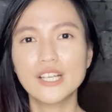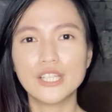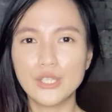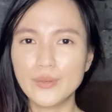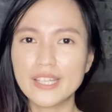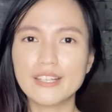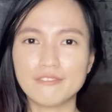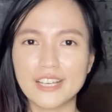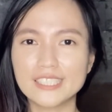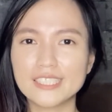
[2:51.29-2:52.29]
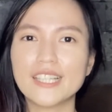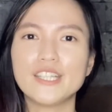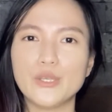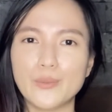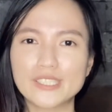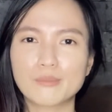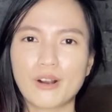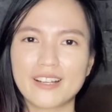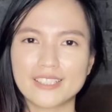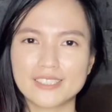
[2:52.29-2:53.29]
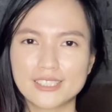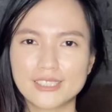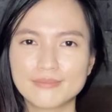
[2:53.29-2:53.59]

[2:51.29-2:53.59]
you can invest in US markets.